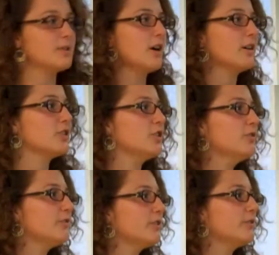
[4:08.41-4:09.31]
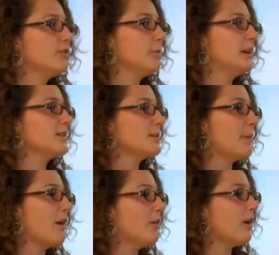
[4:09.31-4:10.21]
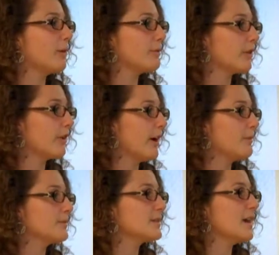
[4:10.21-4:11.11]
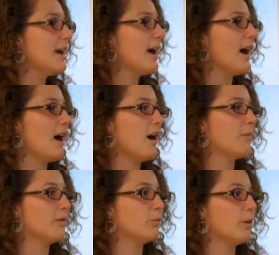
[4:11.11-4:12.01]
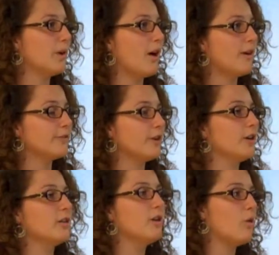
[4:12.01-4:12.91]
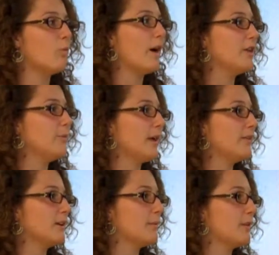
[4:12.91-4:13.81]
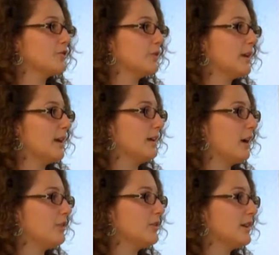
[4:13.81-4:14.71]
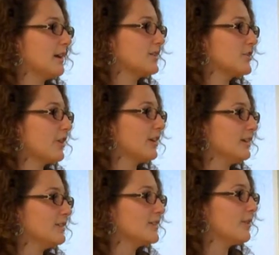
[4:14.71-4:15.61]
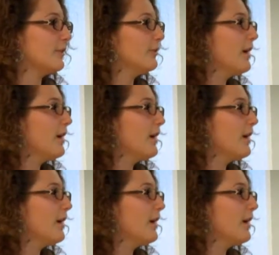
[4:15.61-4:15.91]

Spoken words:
talk to you for a few minutes about our programs and what we offer, why you might think about doing it, and how you can get started. So,